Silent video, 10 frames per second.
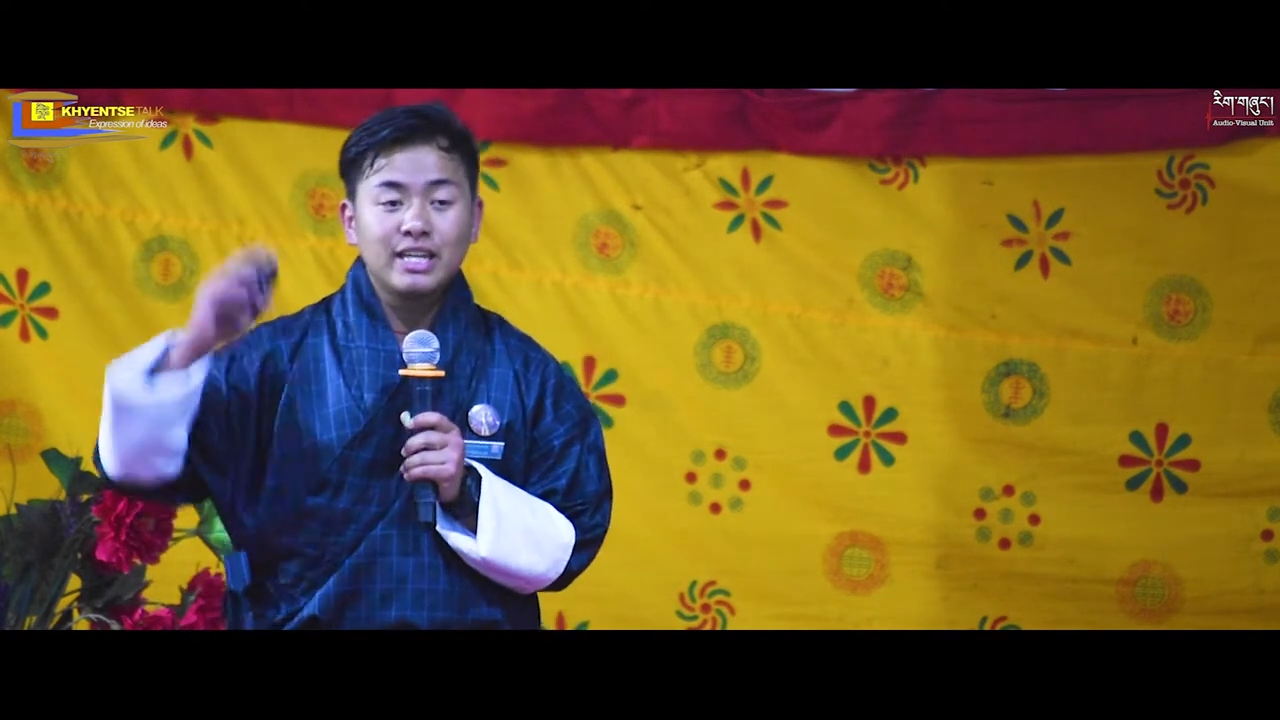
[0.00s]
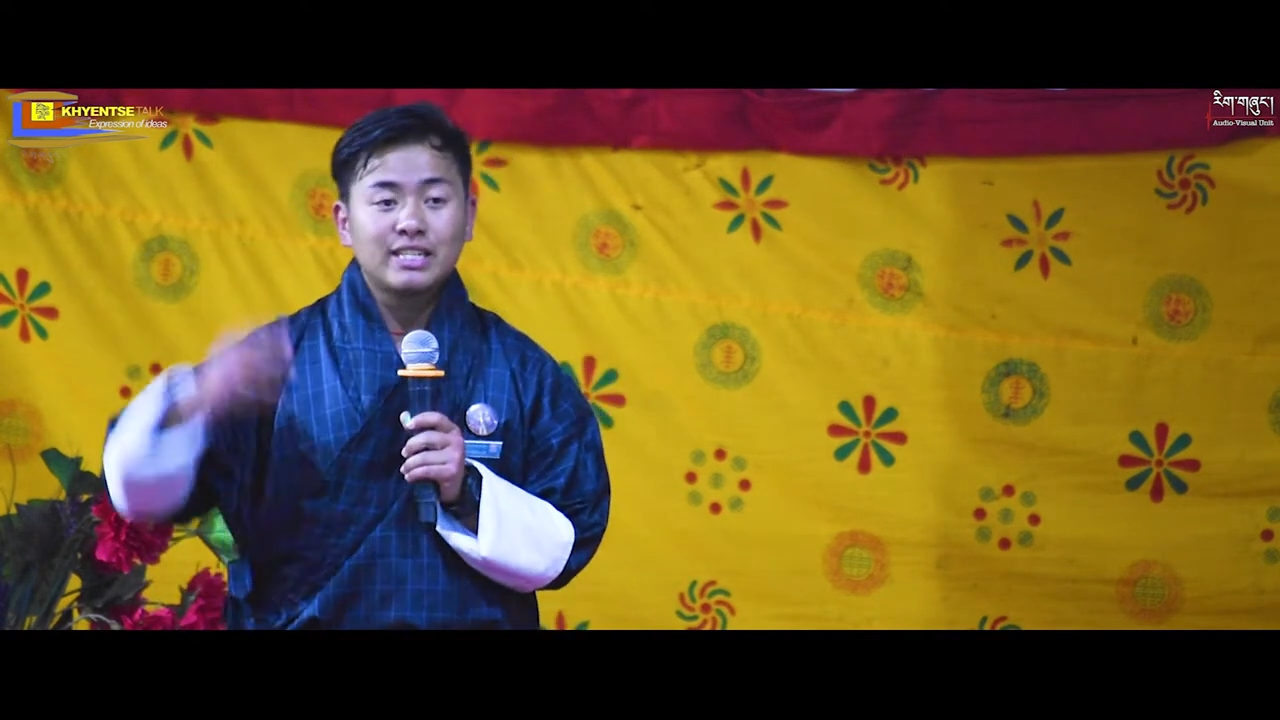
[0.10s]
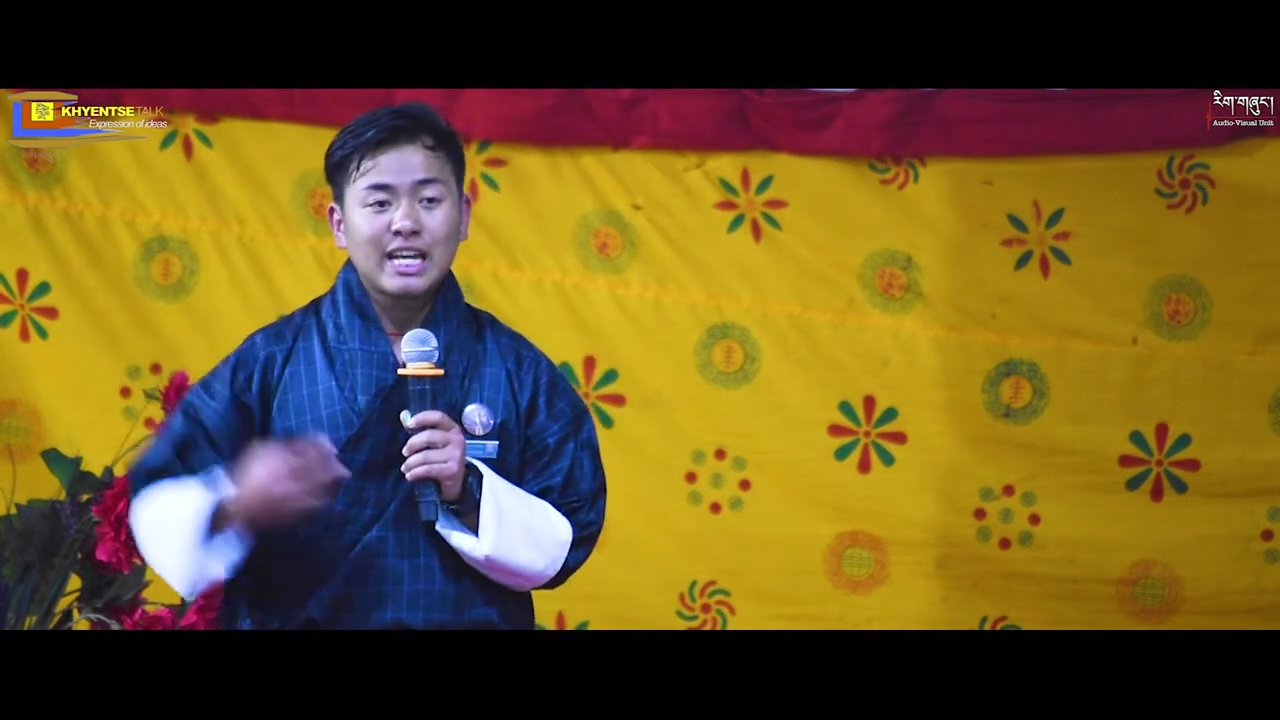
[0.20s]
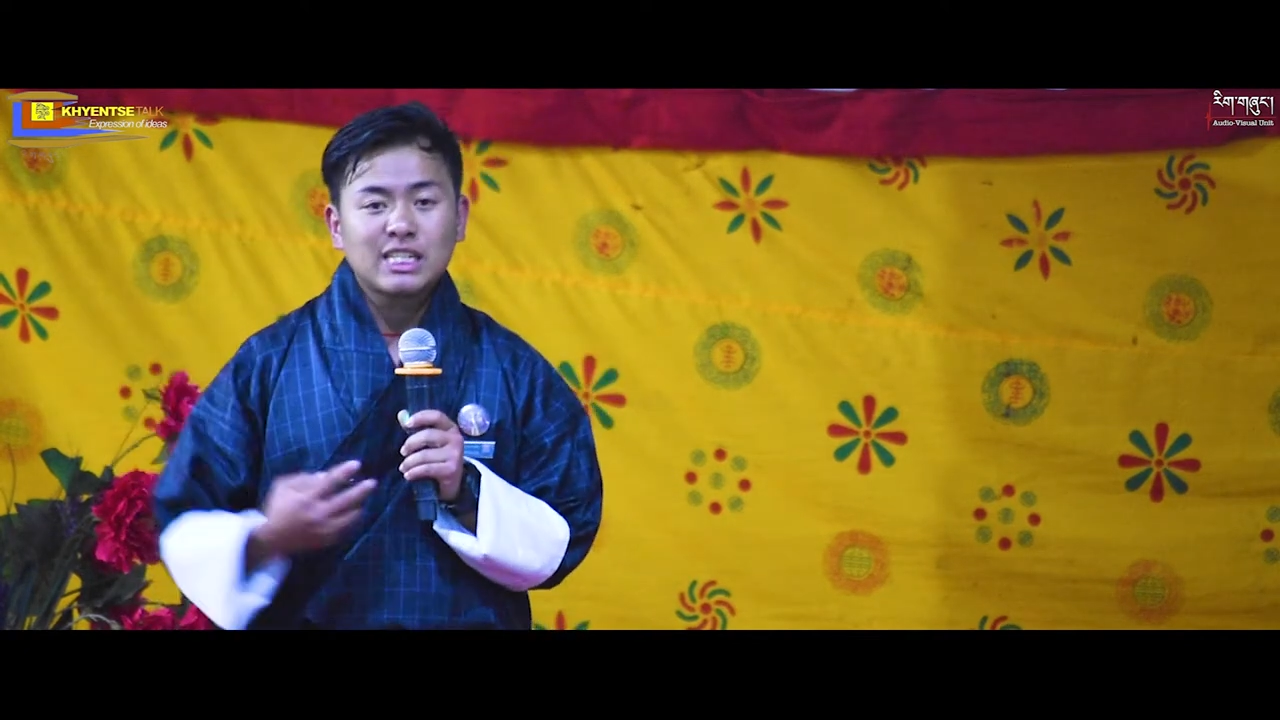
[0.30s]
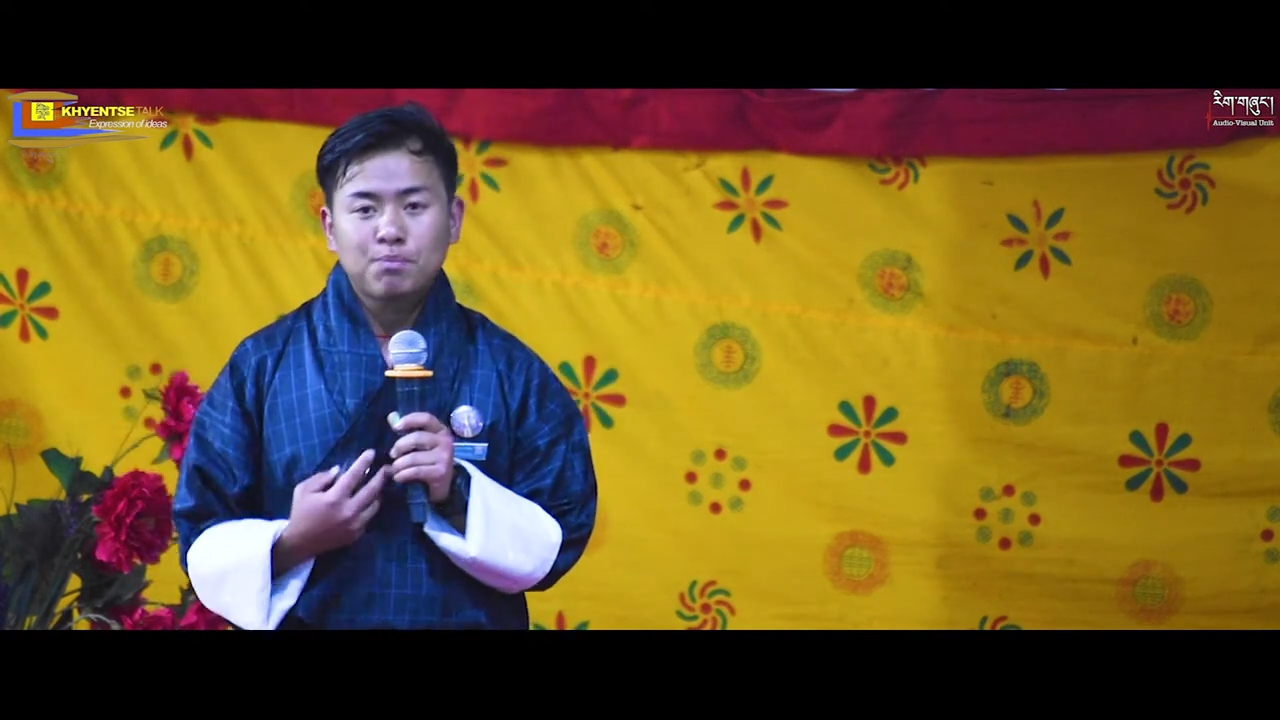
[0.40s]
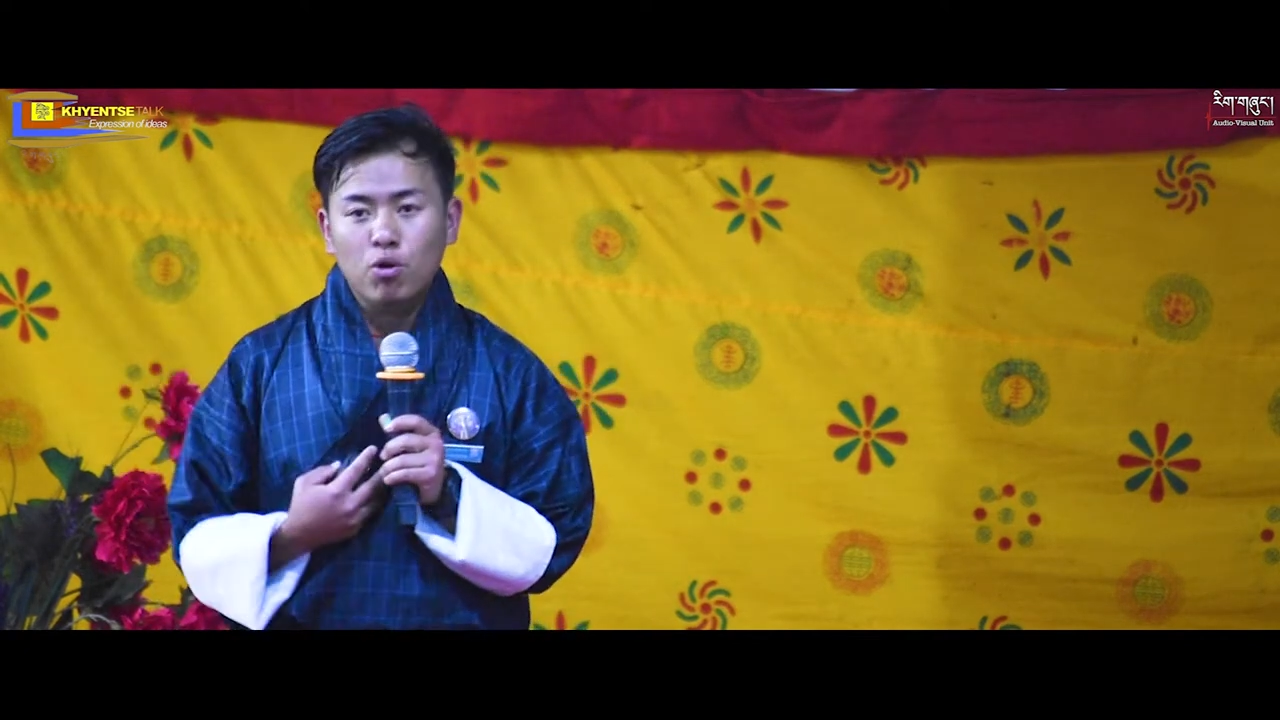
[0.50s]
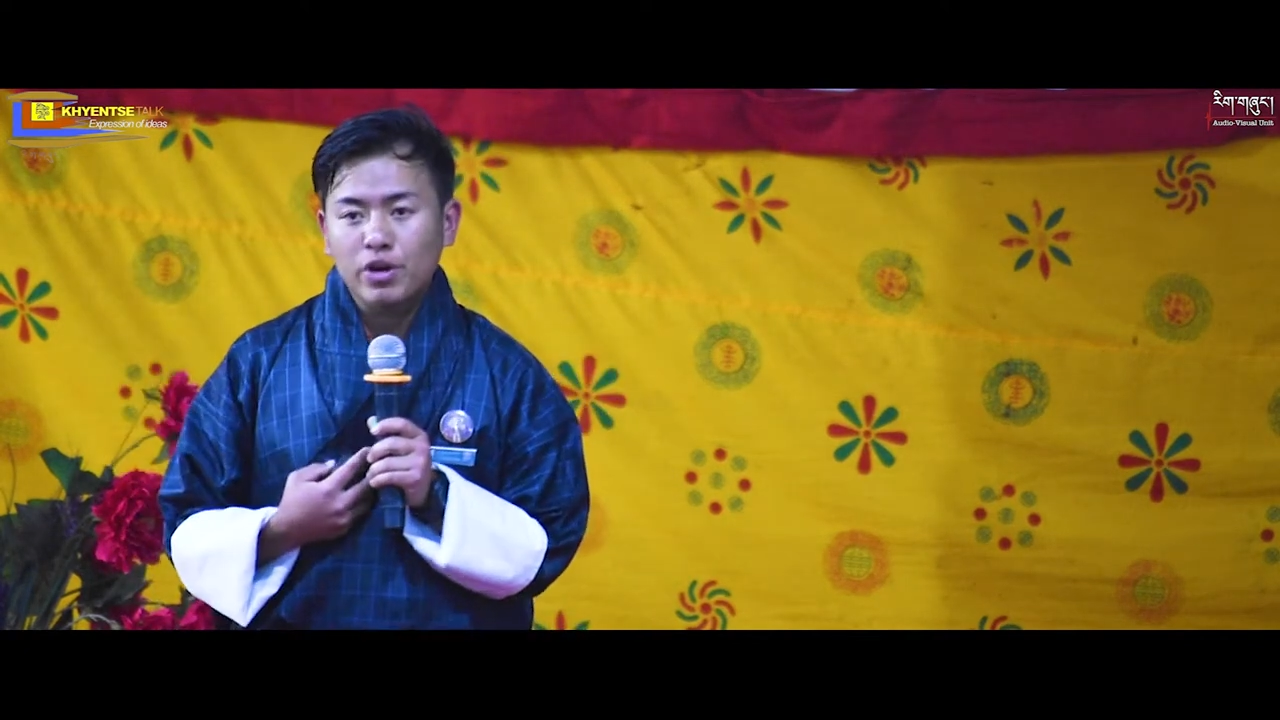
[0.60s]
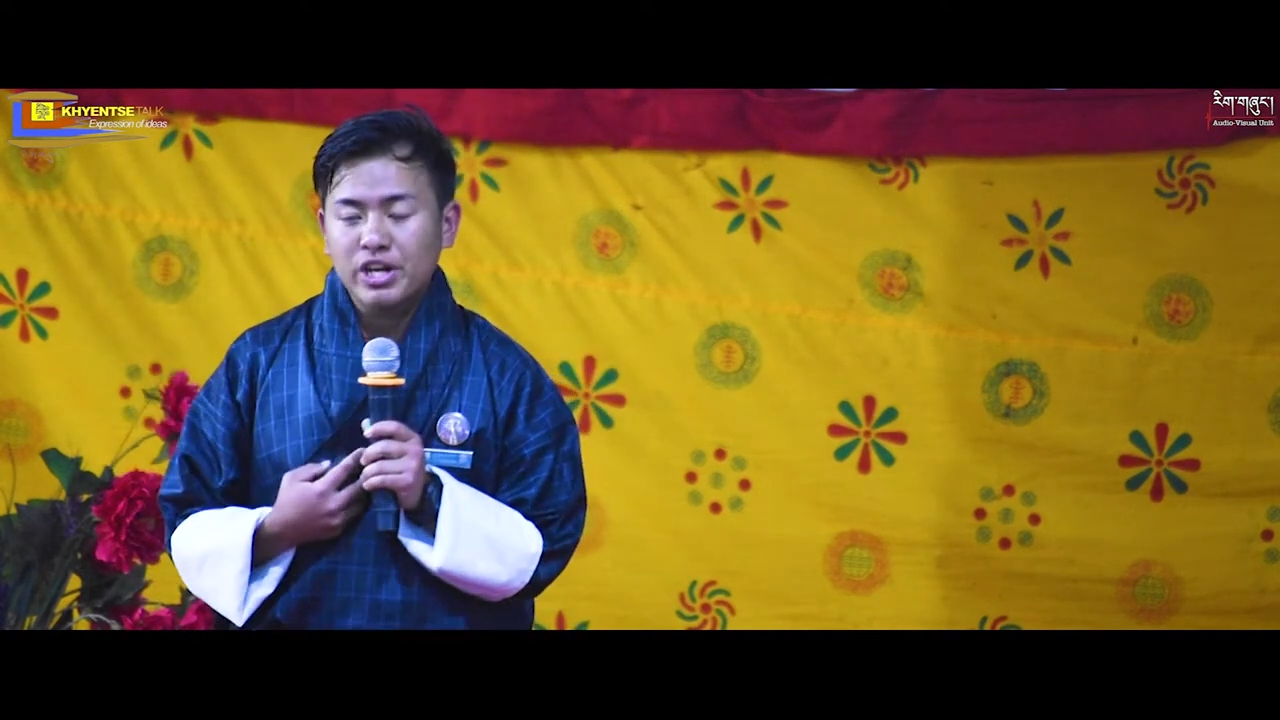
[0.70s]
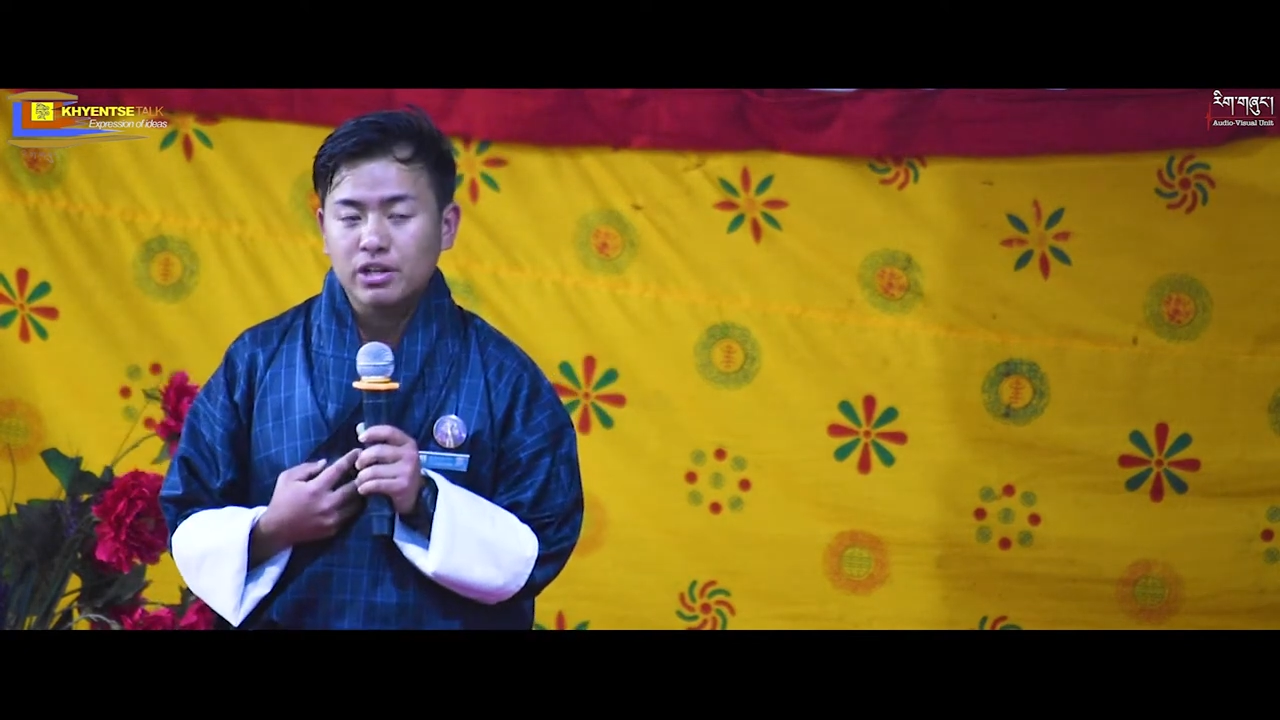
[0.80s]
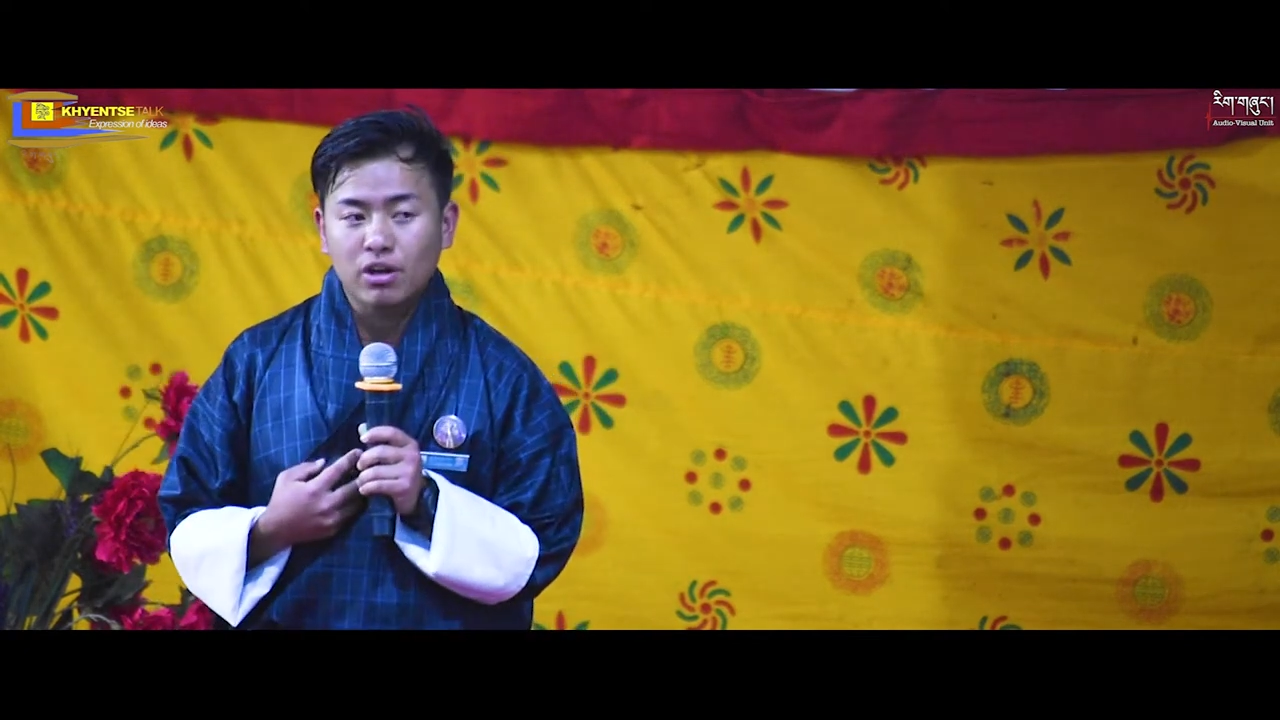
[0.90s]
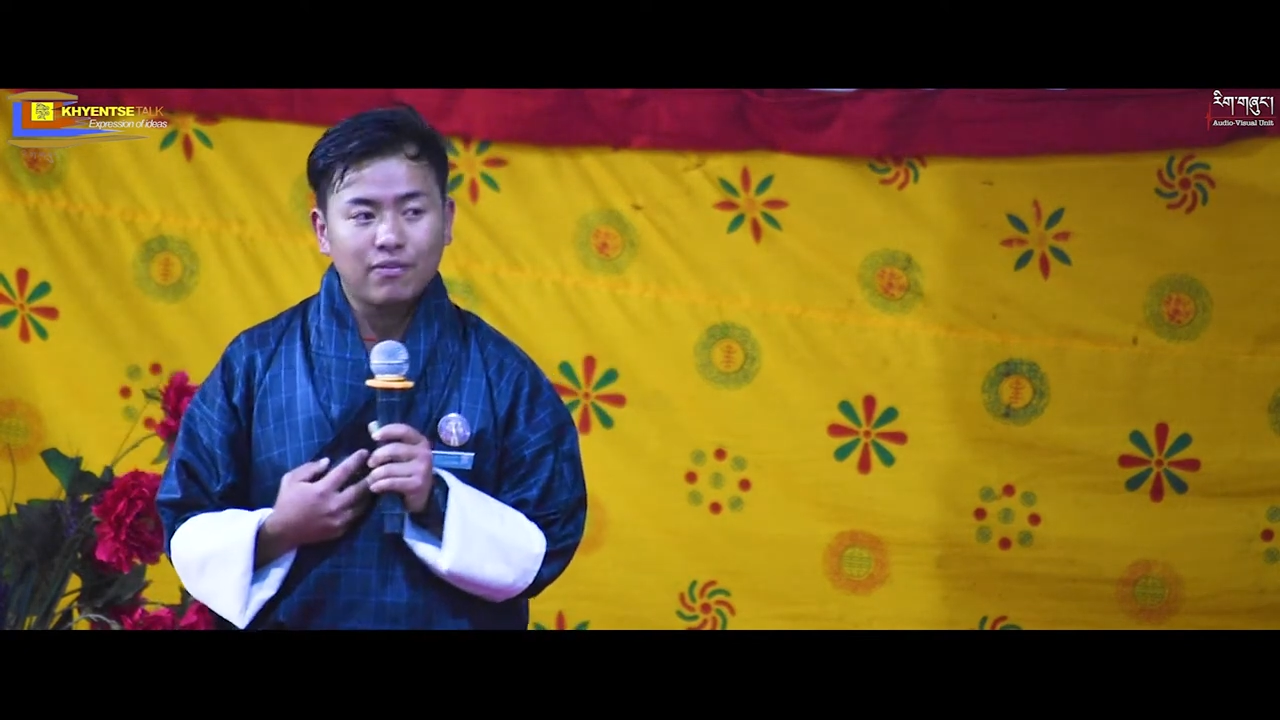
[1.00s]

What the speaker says: is exploration